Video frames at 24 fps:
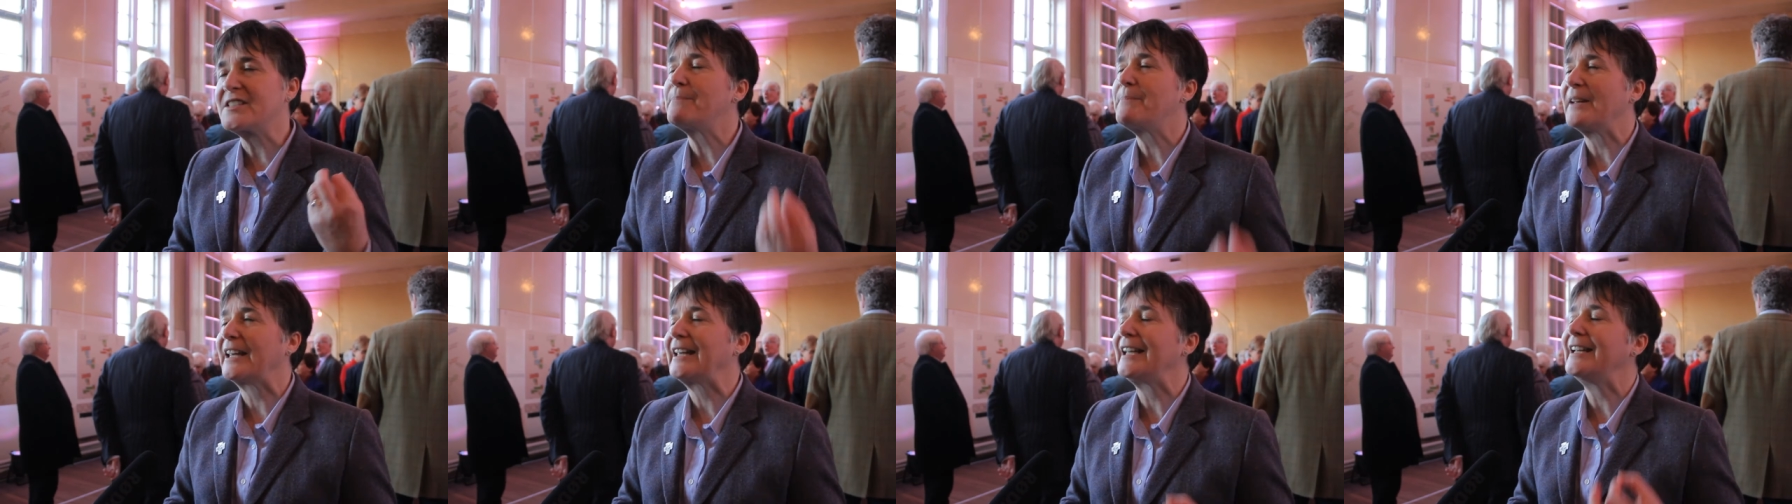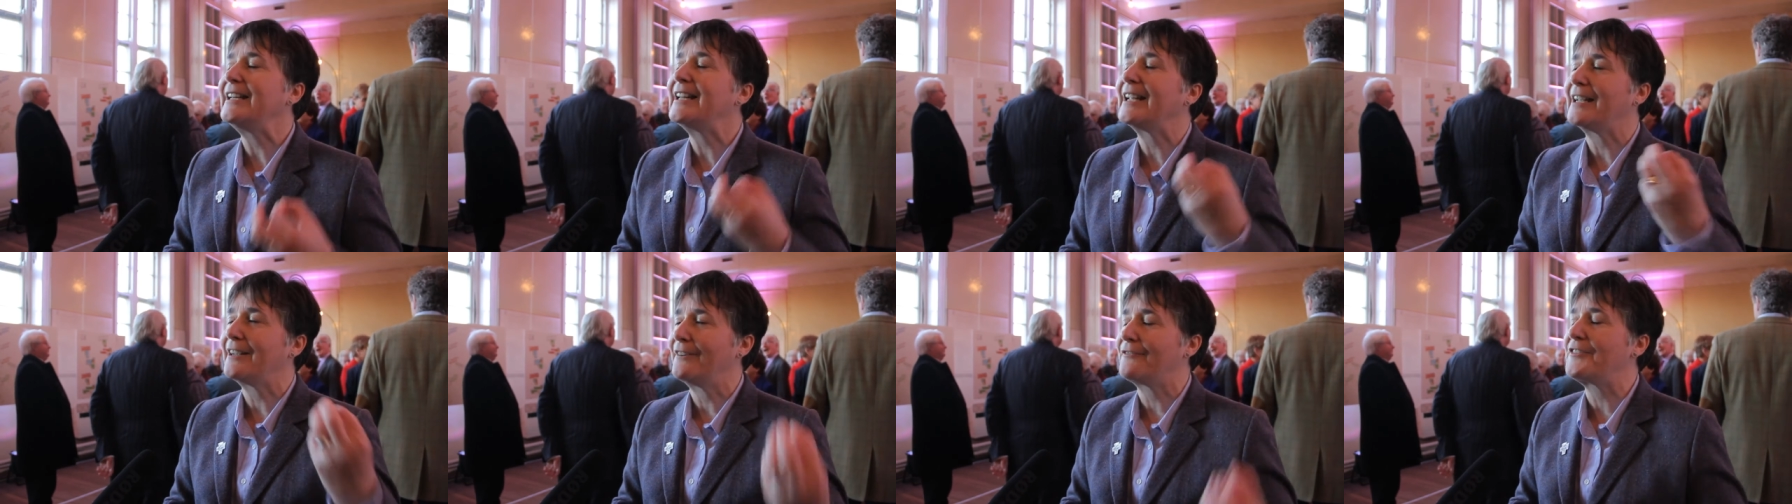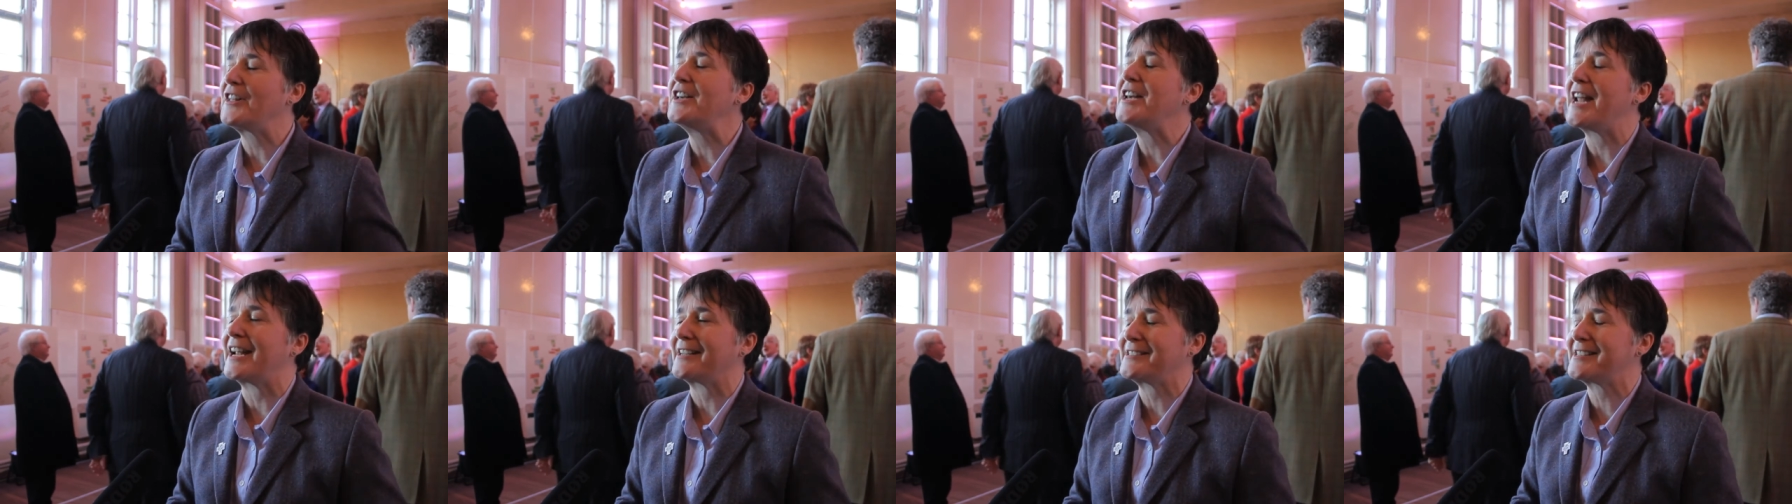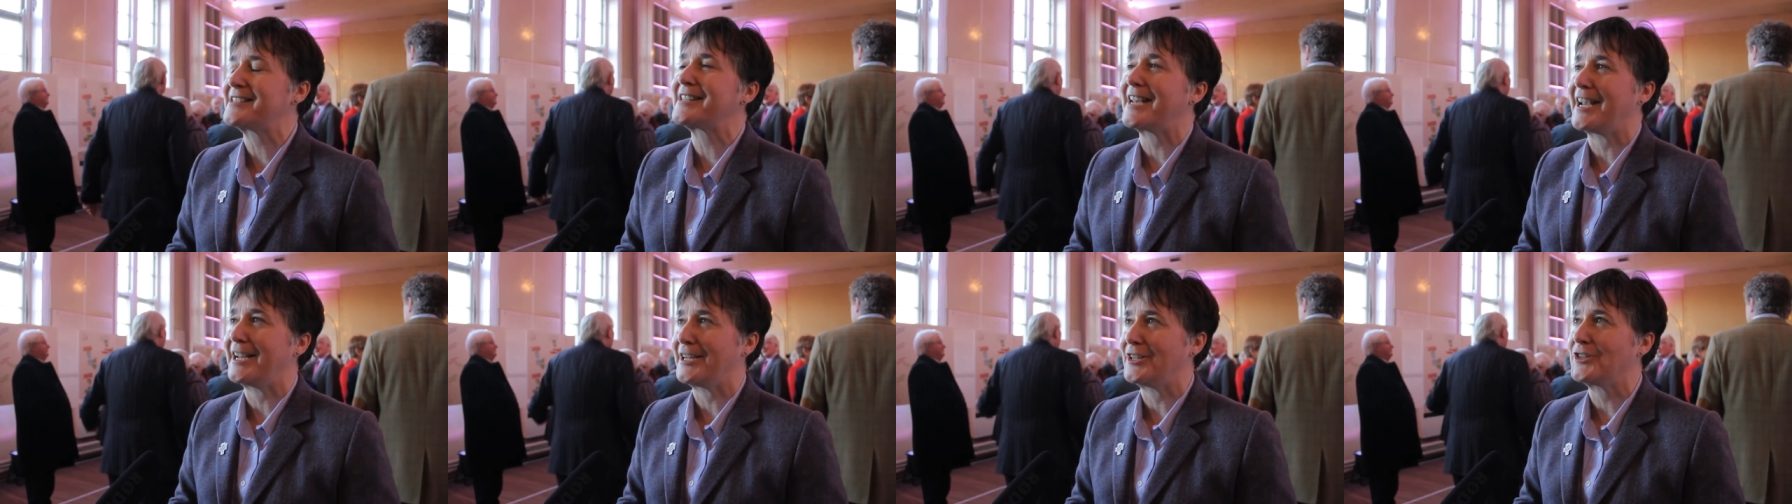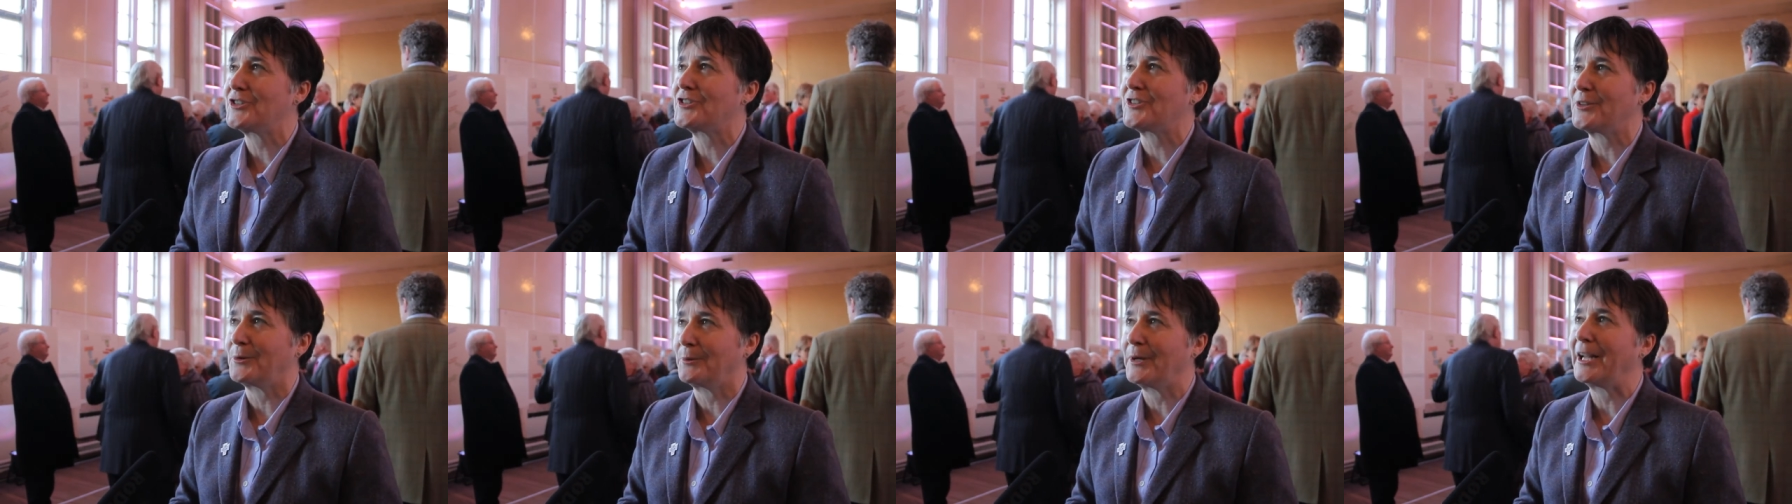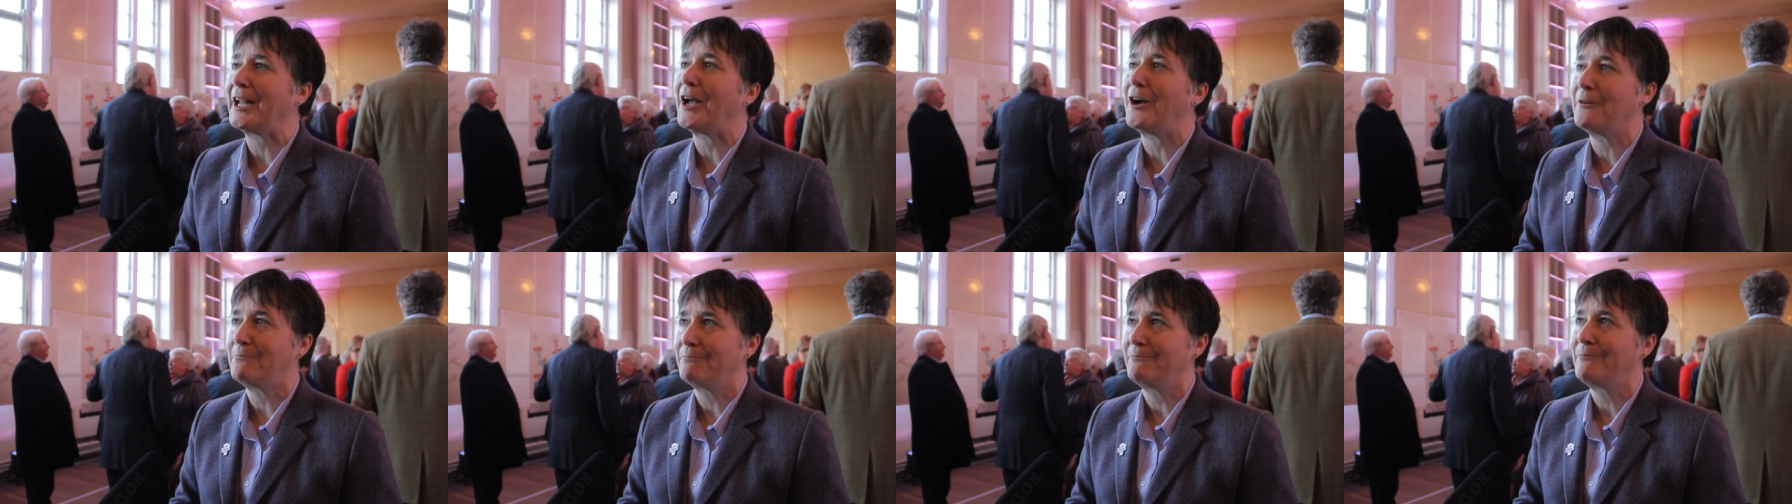the beginning of the next stage that we
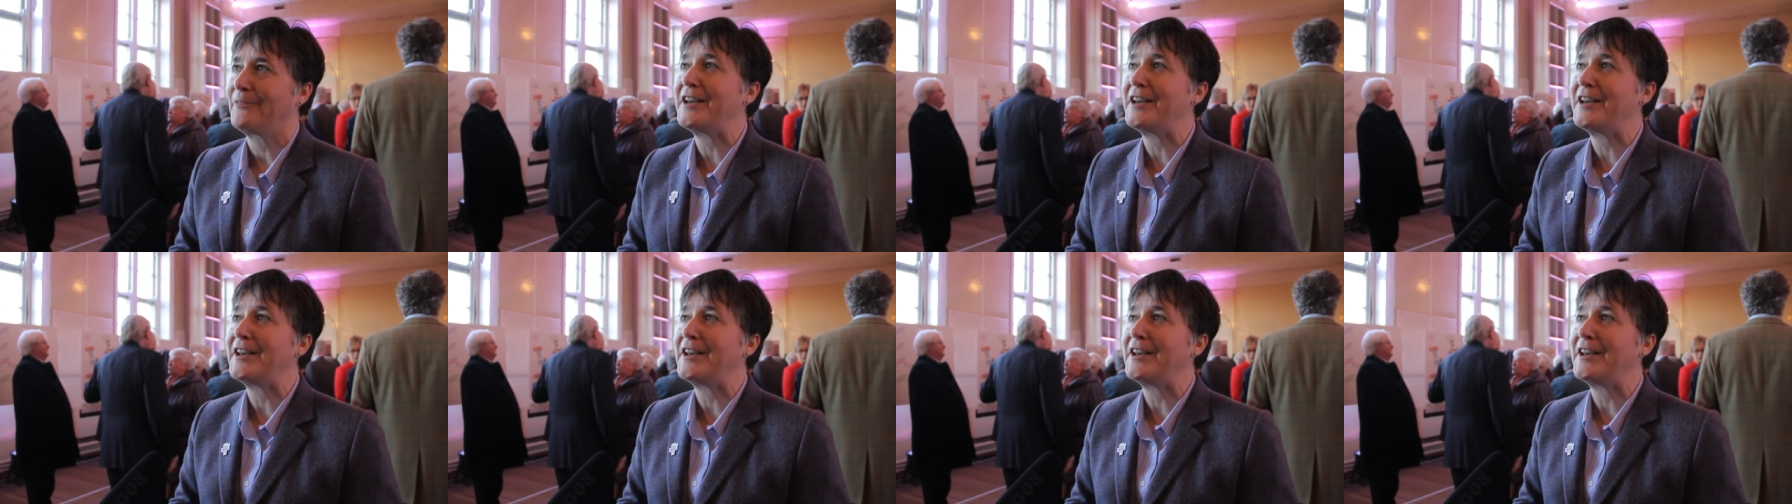hope,